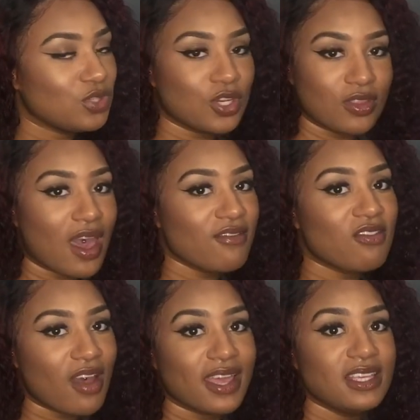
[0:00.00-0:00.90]
you know, that
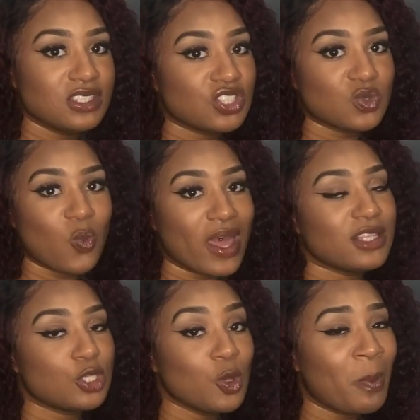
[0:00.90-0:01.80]
variety is just
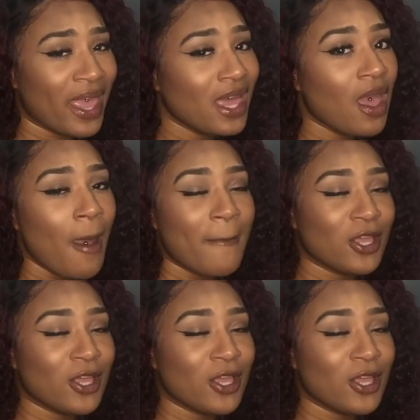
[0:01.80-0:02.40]
way too big.